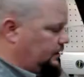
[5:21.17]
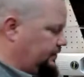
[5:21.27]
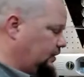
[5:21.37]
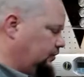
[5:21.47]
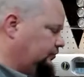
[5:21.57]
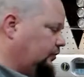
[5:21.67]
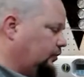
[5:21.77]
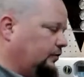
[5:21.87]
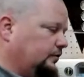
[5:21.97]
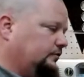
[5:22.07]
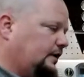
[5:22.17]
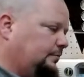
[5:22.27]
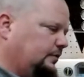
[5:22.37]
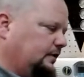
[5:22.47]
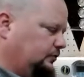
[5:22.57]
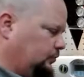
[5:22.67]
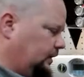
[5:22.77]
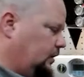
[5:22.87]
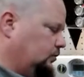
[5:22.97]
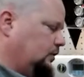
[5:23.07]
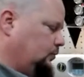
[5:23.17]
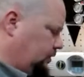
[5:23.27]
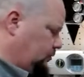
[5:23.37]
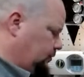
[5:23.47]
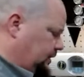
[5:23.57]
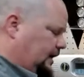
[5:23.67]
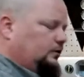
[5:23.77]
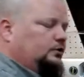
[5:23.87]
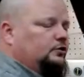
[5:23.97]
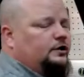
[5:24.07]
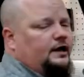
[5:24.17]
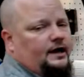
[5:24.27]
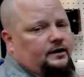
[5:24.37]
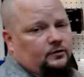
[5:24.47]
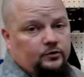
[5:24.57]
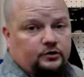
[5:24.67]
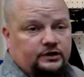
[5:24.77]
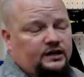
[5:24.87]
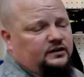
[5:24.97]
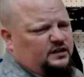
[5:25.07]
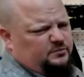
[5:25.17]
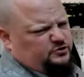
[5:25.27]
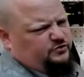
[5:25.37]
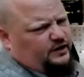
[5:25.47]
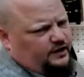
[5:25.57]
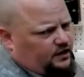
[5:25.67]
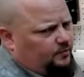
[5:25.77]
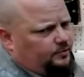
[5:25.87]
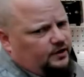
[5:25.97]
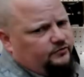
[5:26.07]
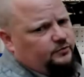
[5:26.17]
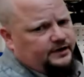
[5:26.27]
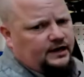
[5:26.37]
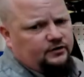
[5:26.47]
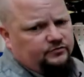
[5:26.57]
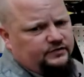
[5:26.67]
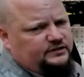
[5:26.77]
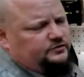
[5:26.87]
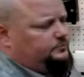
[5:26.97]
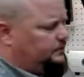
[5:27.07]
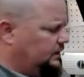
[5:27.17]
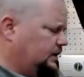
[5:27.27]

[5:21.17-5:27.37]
Those are the type of things we're now going to look at, and we're going to kind of demonstrate a couple of them and how to fix them.